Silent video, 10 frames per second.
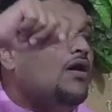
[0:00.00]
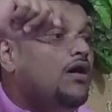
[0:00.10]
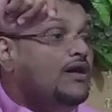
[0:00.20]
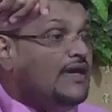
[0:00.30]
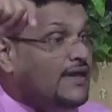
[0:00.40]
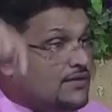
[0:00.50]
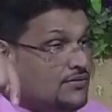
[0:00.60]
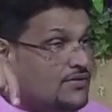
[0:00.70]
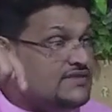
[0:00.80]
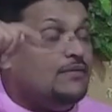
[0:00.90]

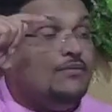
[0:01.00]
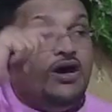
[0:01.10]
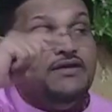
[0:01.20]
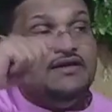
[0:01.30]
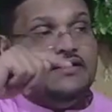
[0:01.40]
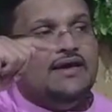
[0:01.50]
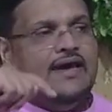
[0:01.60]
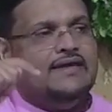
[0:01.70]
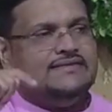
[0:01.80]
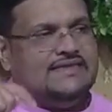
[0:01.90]
Hinduism, on the other
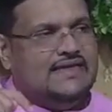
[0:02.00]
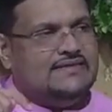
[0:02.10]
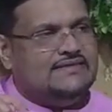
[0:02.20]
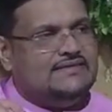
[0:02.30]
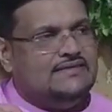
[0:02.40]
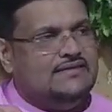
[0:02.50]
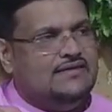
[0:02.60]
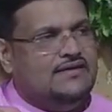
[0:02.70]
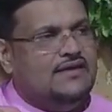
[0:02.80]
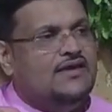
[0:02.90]
hand, says,
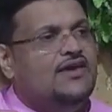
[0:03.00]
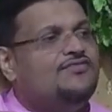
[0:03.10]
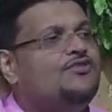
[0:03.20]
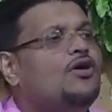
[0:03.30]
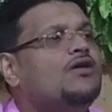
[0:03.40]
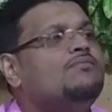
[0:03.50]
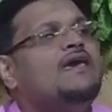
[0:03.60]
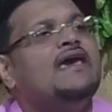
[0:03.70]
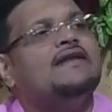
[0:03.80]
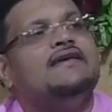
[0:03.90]
if God
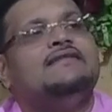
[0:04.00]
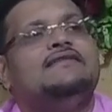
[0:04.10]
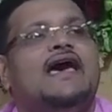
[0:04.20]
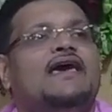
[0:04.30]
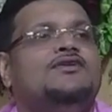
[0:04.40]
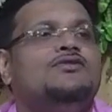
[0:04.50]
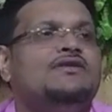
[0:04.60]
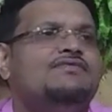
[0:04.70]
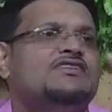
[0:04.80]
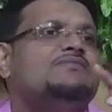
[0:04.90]
made the entire
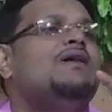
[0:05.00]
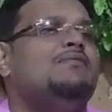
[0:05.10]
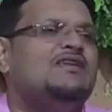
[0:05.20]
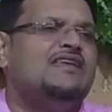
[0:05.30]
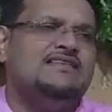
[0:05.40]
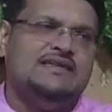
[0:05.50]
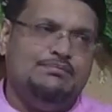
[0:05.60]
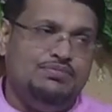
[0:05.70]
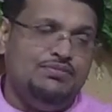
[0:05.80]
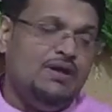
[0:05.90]
universe, maybe there's a
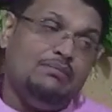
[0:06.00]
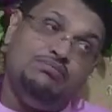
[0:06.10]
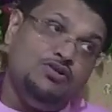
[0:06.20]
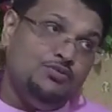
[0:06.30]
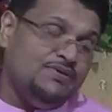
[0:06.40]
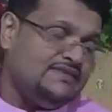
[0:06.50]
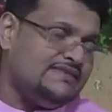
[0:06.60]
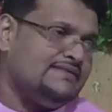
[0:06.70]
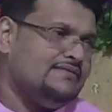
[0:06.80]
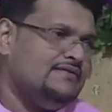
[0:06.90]
blue
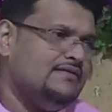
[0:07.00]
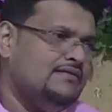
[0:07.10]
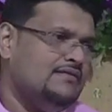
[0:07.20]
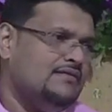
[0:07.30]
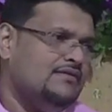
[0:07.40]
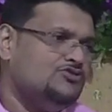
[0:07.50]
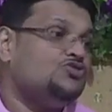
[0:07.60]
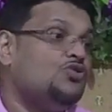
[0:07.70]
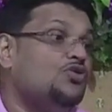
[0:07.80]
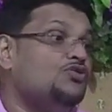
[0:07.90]
person.
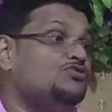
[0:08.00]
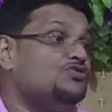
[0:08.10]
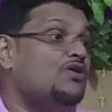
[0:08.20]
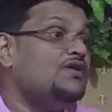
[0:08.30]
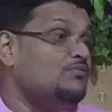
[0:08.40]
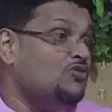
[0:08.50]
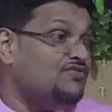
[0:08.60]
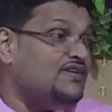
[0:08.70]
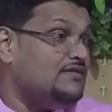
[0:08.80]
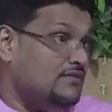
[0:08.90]
So you saw in a
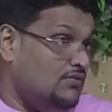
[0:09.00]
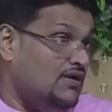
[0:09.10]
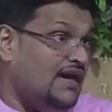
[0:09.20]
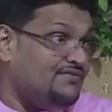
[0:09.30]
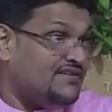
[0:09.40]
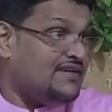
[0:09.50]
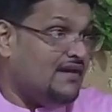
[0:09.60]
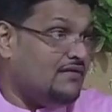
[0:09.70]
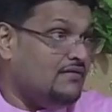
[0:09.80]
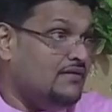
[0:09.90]
movie called
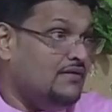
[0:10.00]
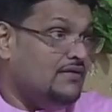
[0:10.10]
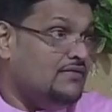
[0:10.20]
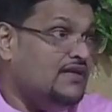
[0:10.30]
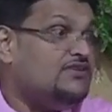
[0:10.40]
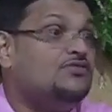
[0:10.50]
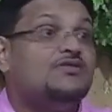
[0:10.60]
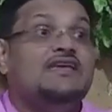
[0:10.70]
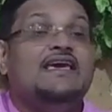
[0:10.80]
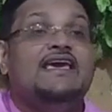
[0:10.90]
Avatar, they took
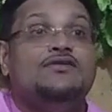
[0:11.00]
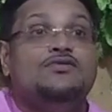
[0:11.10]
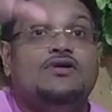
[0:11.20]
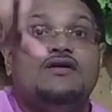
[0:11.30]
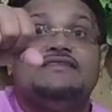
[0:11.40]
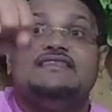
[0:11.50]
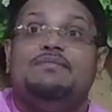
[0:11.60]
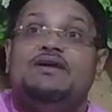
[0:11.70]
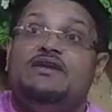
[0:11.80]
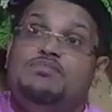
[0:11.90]
the Hindu concept
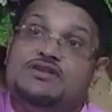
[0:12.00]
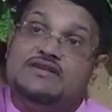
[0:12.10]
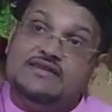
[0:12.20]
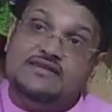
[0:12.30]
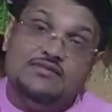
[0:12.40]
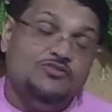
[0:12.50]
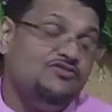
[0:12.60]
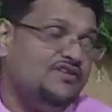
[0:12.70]
and they put it in the movie.